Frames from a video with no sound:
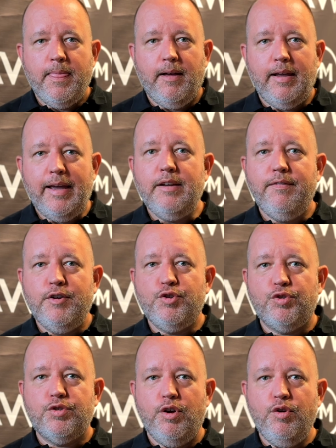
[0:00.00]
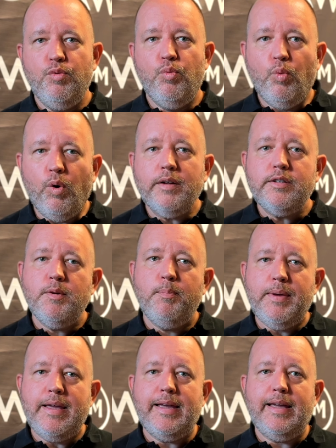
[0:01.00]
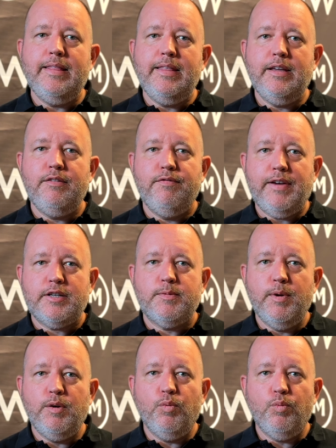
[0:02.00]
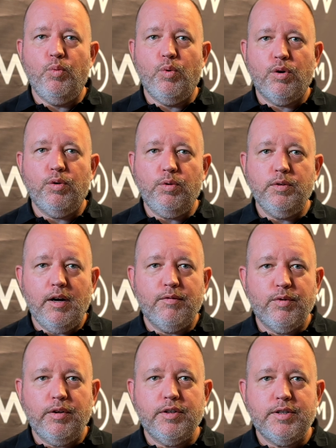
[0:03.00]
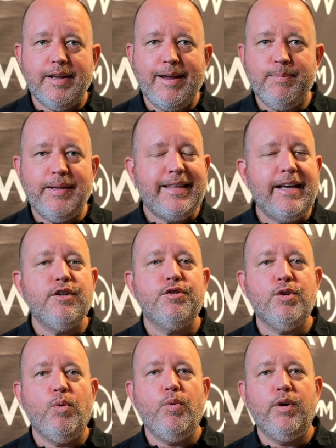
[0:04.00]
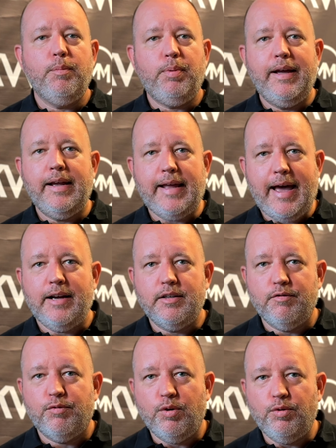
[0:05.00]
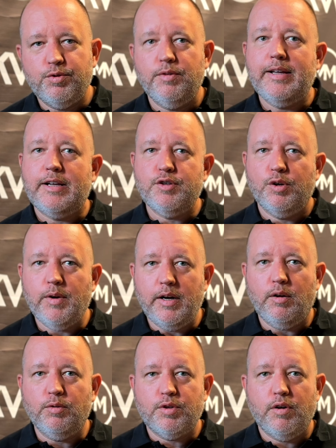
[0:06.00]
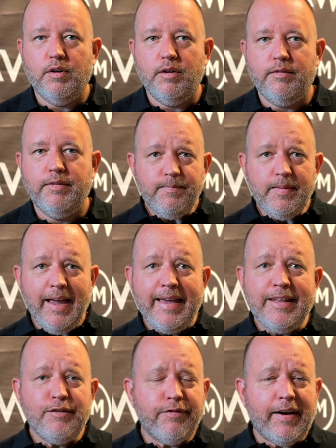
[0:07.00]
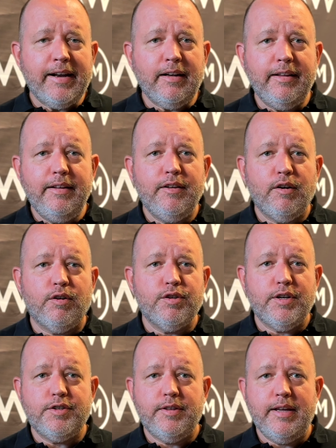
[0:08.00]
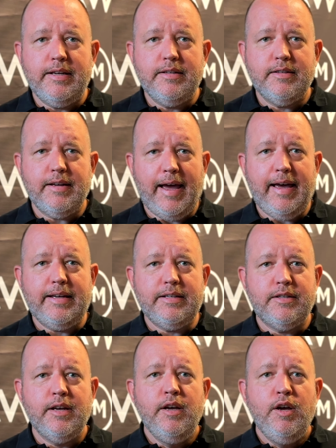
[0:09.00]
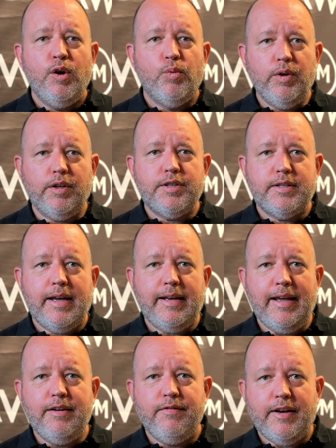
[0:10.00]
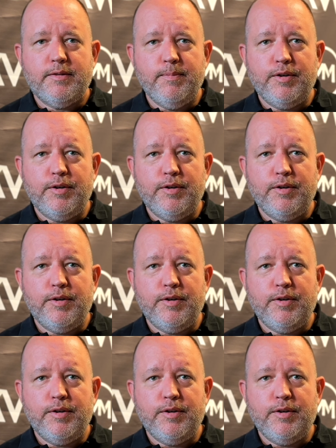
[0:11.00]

individuals who want to be in the investment world of real estate, but they just don't want to play an active role. So that's a great alternative. And then finally, there are such things as real estate investment